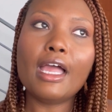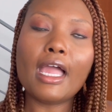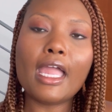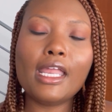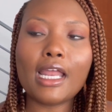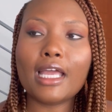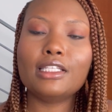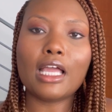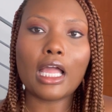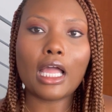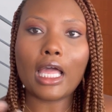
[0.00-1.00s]
And
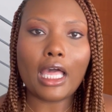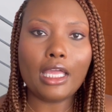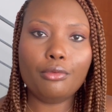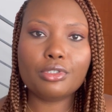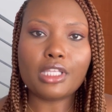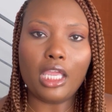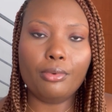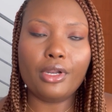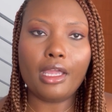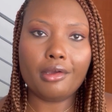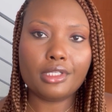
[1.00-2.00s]
I was able to
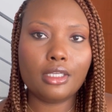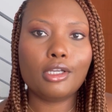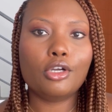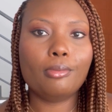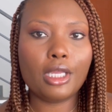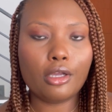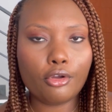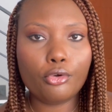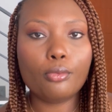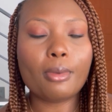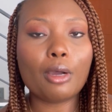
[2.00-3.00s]
house hunt on my
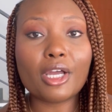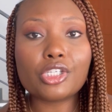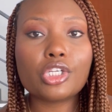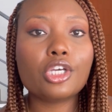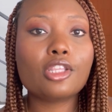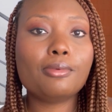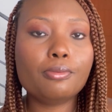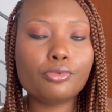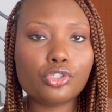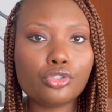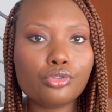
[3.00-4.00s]
own by watching other
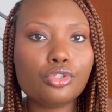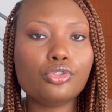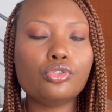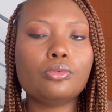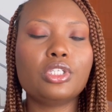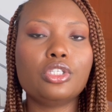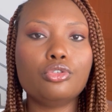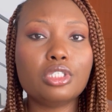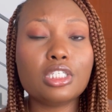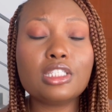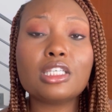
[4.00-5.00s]
people's YouTubes and
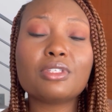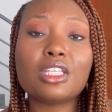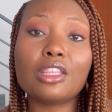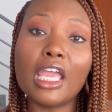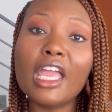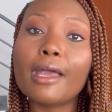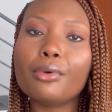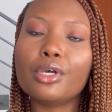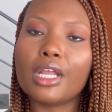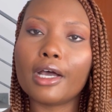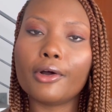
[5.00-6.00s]
using the tips that they had
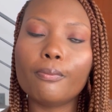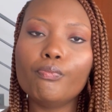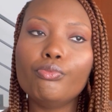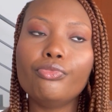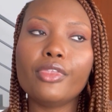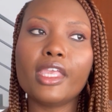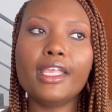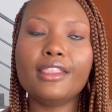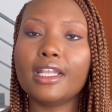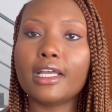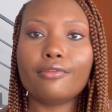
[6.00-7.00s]
put out. And
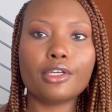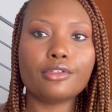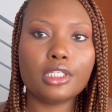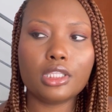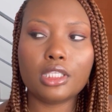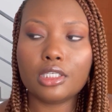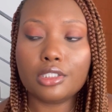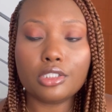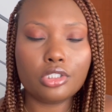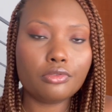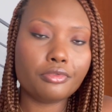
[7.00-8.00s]
then I found Cynthia, and
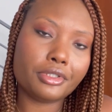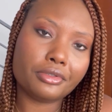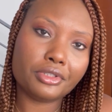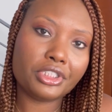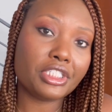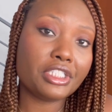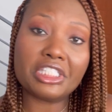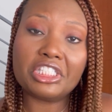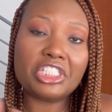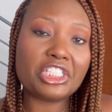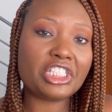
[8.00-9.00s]
sis
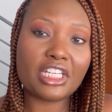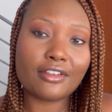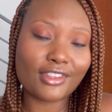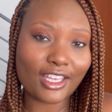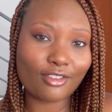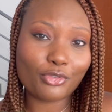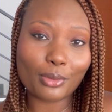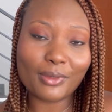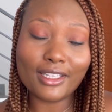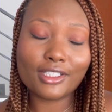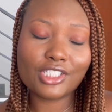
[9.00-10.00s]
just did everything for
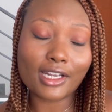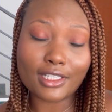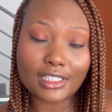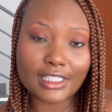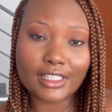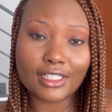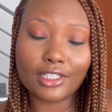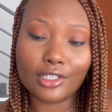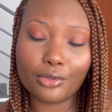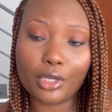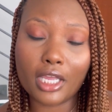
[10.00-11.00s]
me. Shout out to Cynthia,
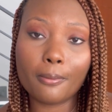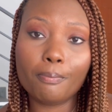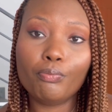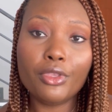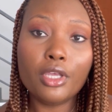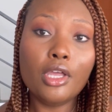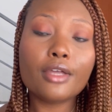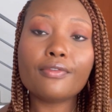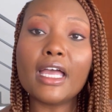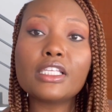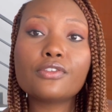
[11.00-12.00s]
okay?
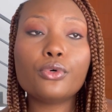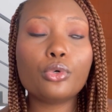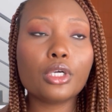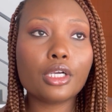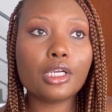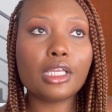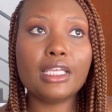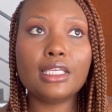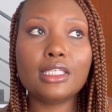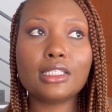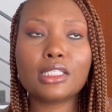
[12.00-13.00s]
Fast forward,
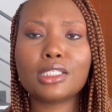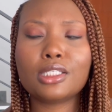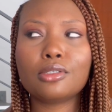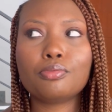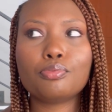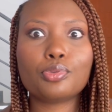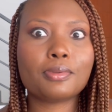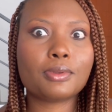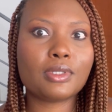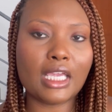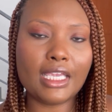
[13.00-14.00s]
it's
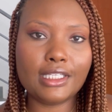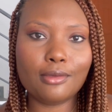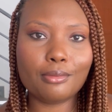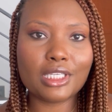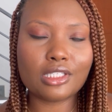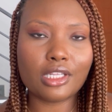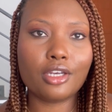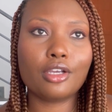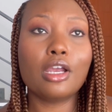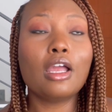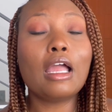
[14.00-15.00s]
18 months later.